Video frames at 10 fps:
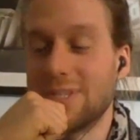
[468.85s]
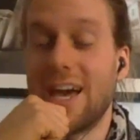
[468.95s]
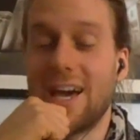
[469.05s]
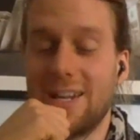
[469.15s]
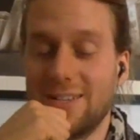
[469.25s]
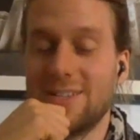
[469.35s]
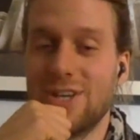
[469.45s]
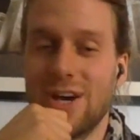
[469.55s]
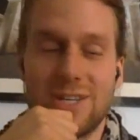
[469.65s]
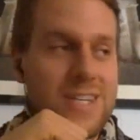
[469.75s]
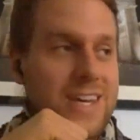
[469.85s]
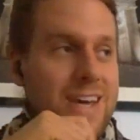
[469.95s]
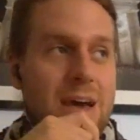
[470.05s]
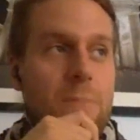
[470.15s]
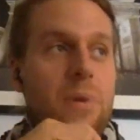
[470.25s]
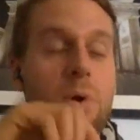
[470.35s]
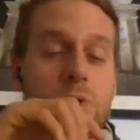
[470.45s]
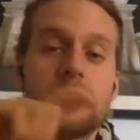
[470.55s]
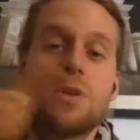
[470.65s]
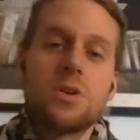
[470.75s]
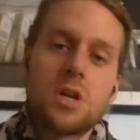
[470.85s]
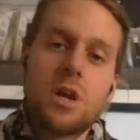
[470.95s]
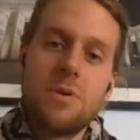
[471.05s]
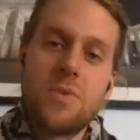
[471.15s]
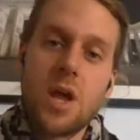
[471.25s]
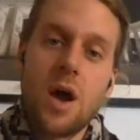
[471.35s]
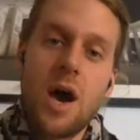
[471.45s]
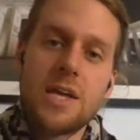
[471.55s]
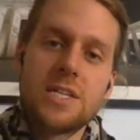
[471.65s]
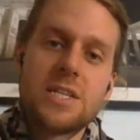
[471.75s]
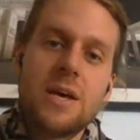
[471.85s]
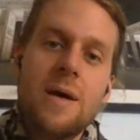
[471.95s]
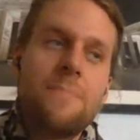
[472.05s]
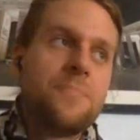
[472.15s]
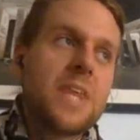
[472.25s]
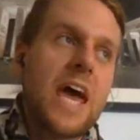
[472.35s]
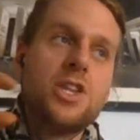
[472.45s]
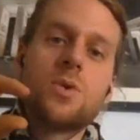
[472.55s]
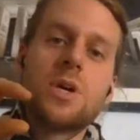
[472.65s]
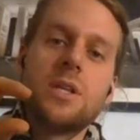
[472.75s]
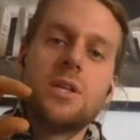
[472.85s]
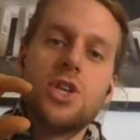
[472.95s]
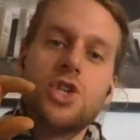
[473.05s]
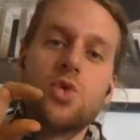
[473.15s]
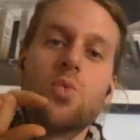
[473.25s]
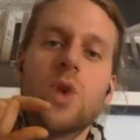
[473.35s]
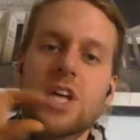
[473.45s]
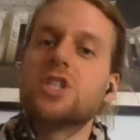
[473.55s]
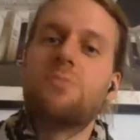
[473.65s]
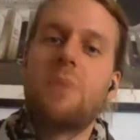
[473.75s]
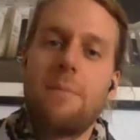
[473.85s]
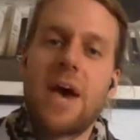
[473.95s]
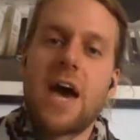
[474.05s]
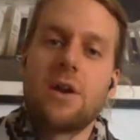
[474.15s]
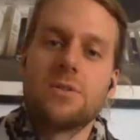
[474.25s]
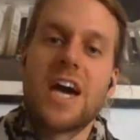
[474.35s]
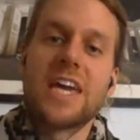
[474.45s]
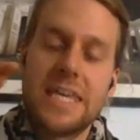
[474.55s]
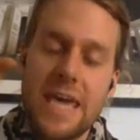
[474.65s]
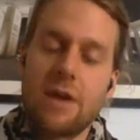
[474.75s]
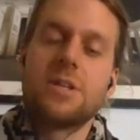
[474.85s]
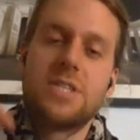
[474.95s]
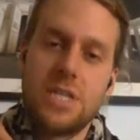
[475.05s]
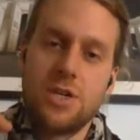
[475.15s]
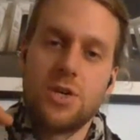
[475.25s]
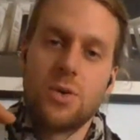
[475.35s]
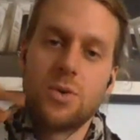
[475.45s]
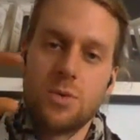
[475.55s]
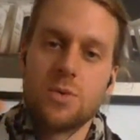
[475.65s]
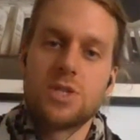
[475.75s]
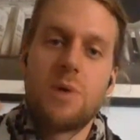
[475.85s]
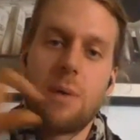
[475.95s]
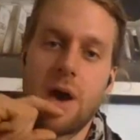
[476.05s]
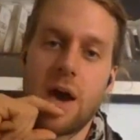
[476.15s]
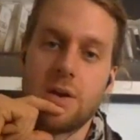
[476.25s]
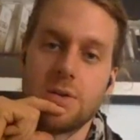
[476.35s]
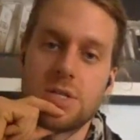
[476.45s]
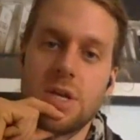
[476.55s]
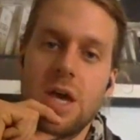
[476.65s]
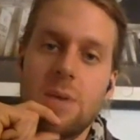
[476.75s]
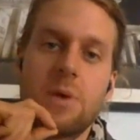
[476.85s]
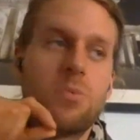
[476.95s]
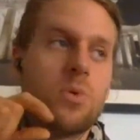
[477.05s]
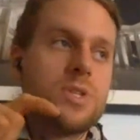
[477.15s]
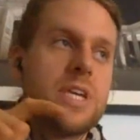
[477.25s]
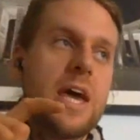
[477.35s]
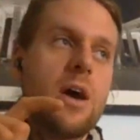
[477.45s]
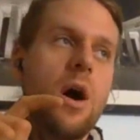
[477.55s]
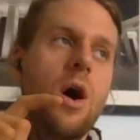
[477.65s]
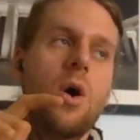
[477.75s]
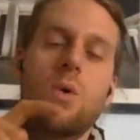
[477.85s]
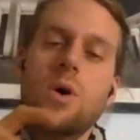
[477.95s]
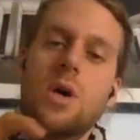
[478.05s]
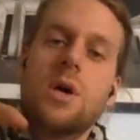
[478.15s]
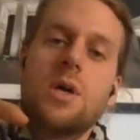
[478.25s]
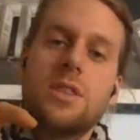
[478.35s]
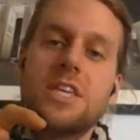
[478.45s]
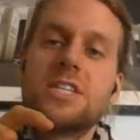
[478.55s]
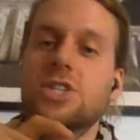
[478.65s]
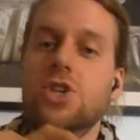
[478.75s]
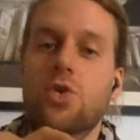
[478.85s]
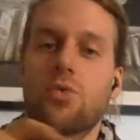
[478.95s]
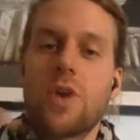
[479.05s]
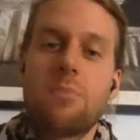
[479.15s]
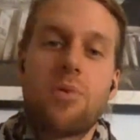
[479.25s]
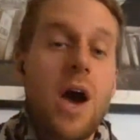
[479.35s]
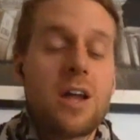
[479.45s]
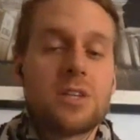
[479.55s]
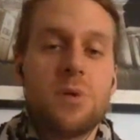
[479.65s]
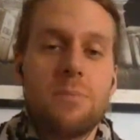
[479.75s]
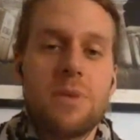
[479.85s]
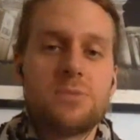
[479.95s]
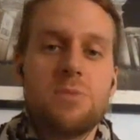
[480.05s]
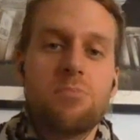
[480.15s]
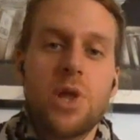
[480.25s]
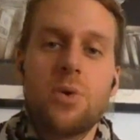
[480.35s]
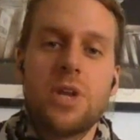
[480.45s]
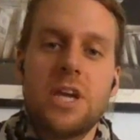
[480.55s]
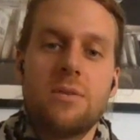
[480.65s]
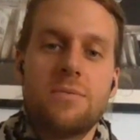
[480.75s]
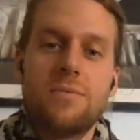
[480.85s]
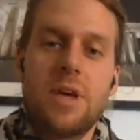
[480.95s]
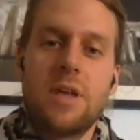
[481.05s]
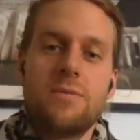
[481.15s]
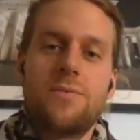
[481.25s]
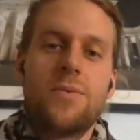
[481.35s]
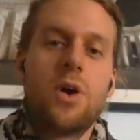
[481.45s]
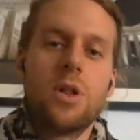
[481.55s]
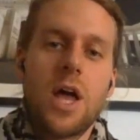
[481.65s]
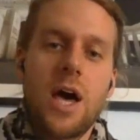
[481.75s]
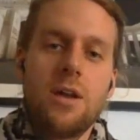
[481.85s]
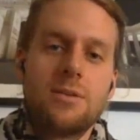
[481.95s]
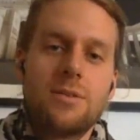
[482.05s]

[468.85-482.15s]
That sucks. But most of those are going to be very honest, and you will spot patterns. I guarantee you will spot patterns. People will say, oh, this is a great product, but it makes me bloaty and fart a lot.